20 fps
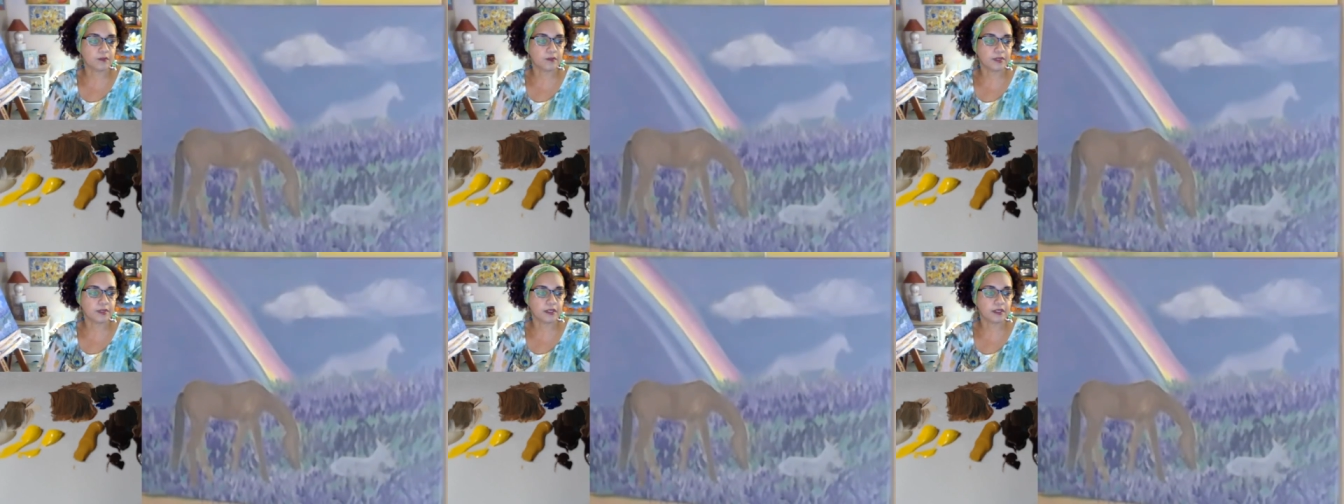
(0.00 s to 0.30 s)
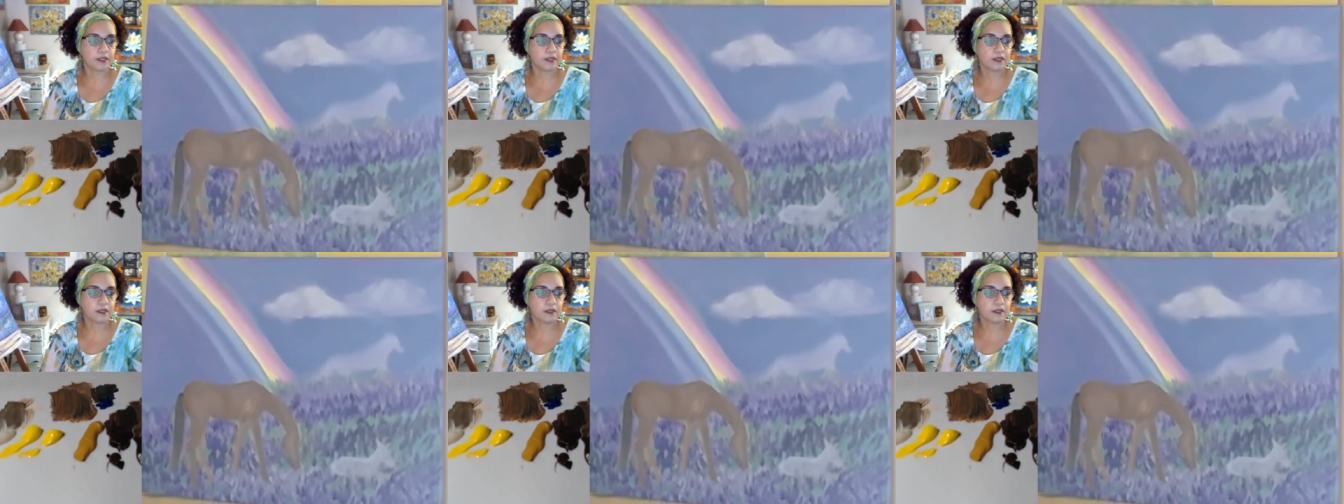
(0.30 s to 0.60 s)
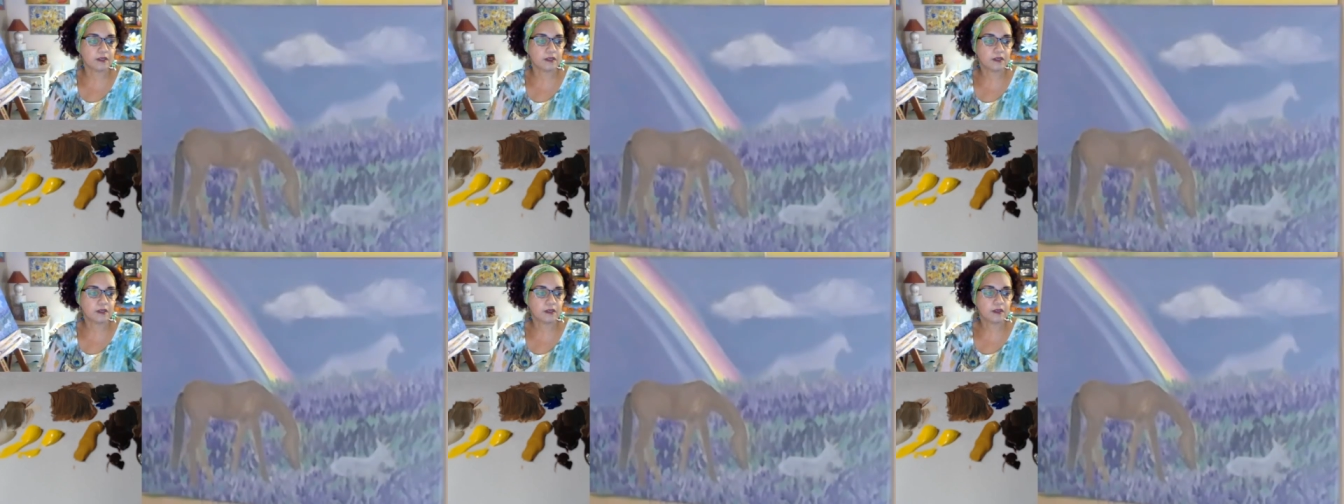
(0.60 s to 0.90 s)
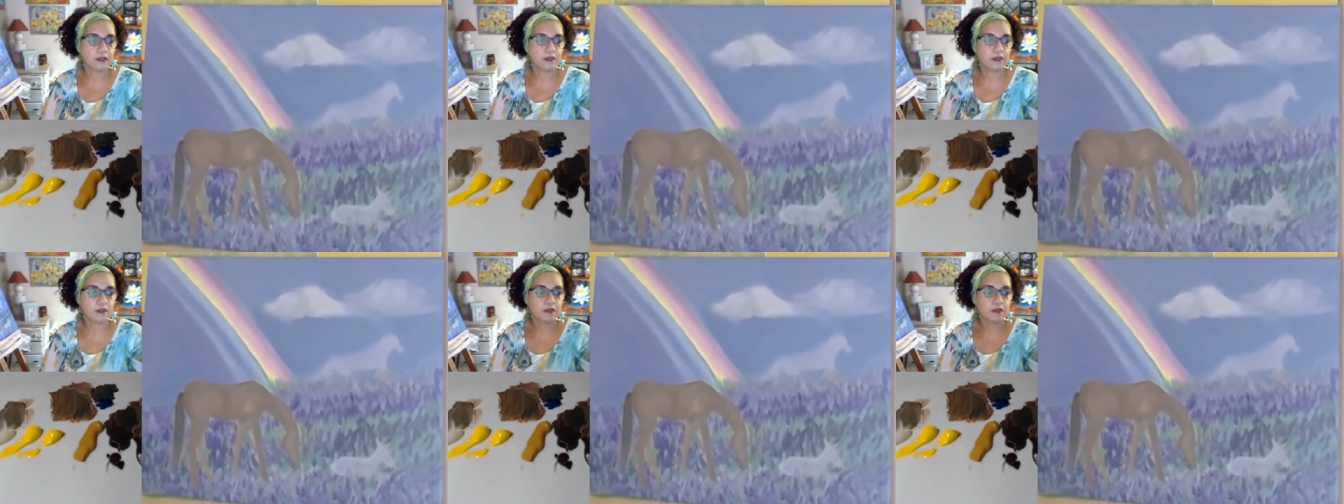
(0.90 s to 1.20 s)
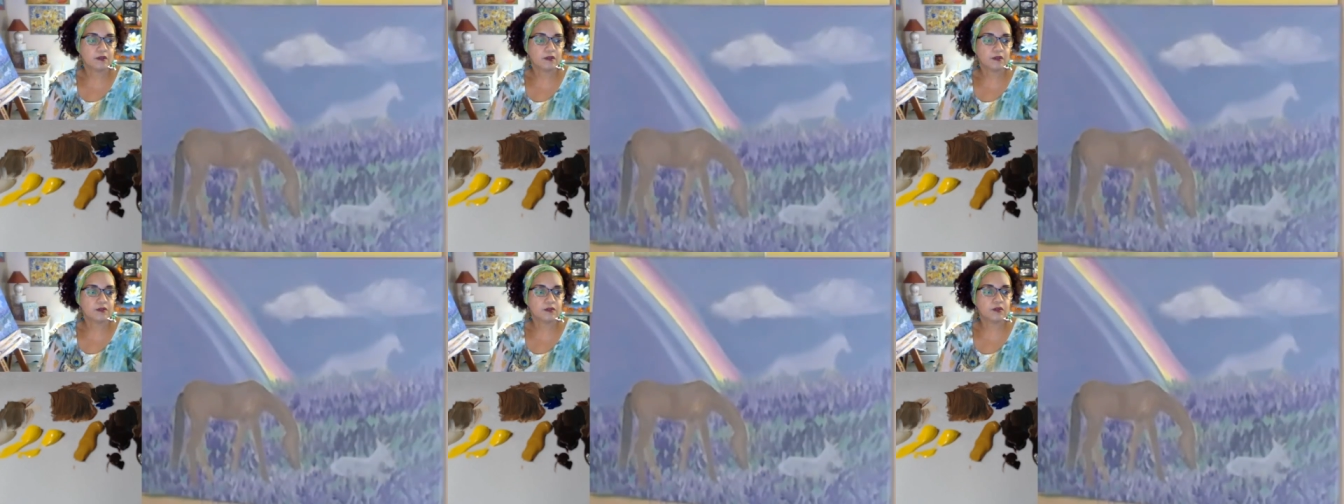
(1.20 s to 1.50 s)
bit
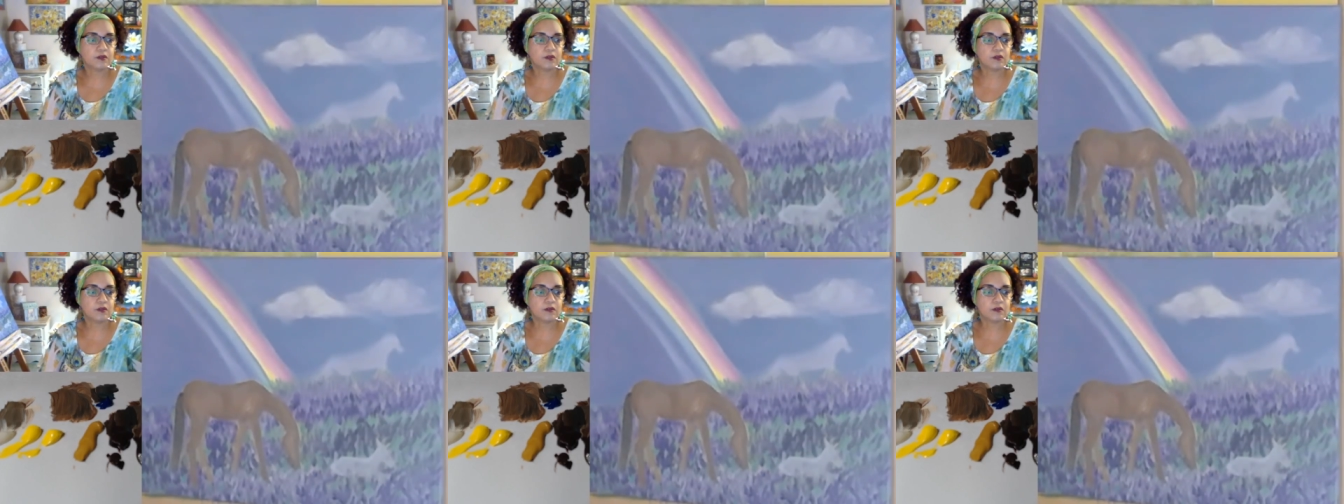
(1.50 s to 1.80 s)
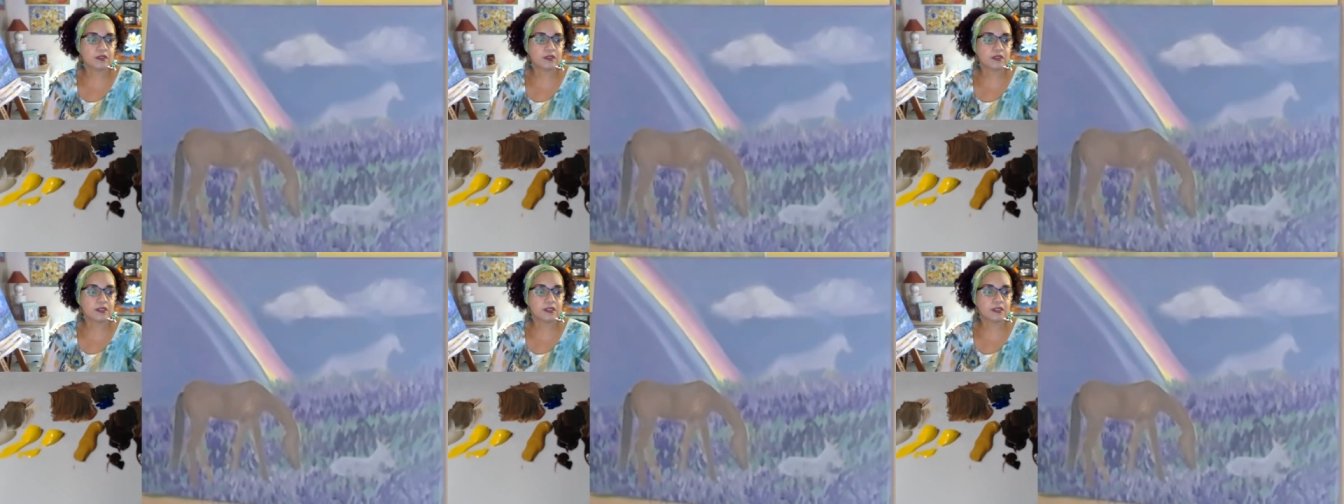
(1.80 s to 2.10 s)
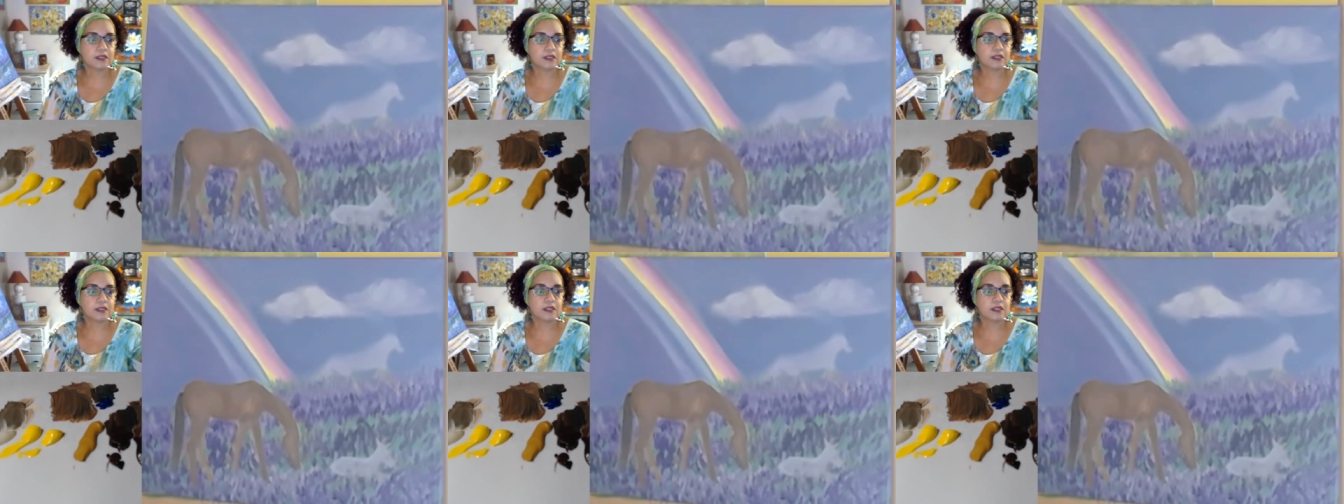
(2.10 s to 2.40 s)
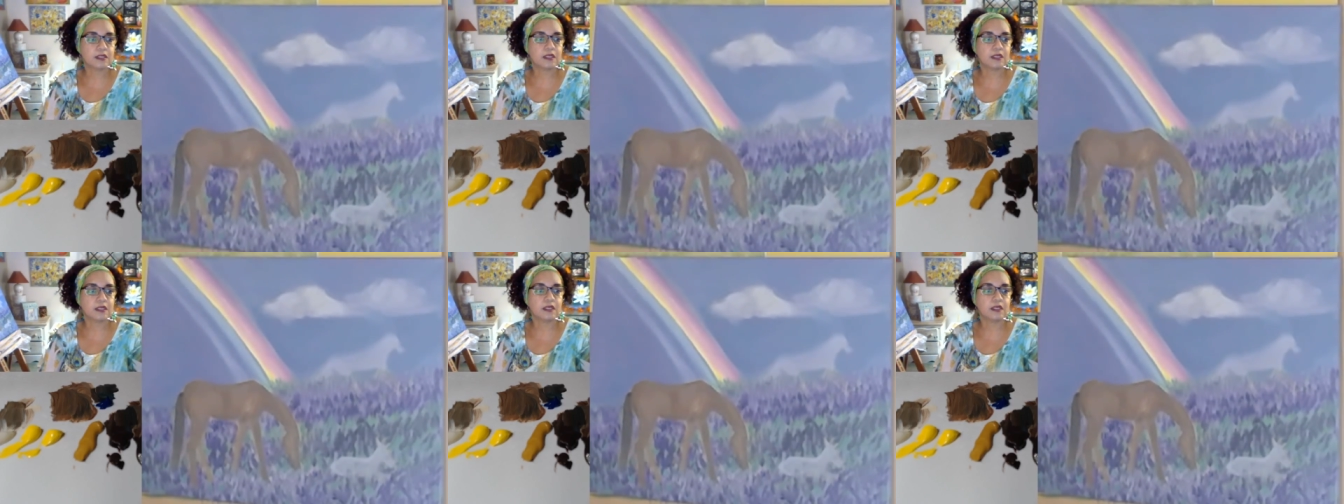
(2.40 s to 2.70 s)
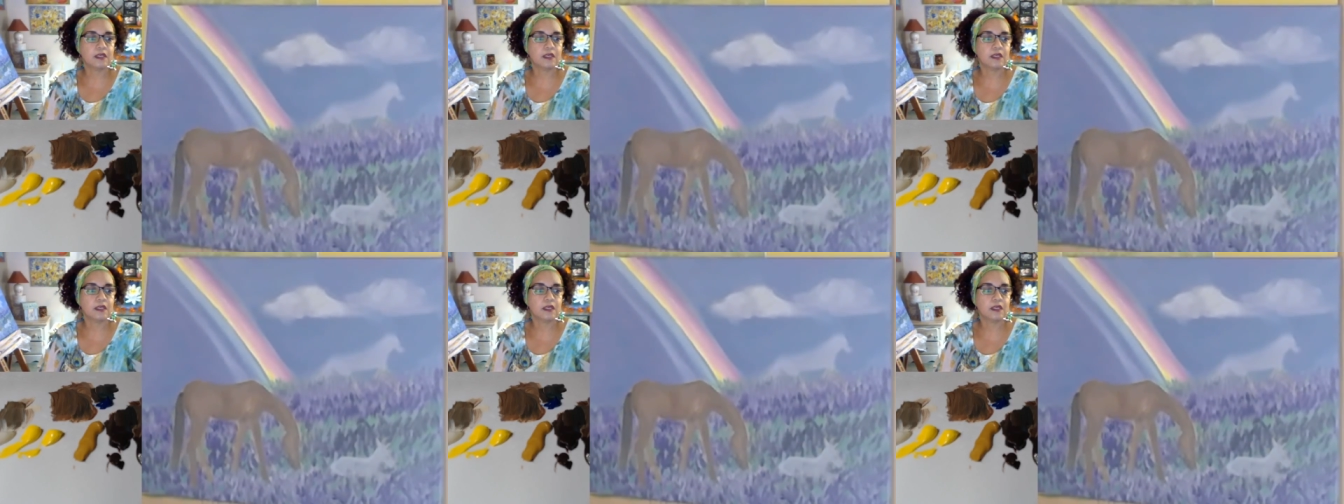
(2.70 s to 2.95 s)
so you could see.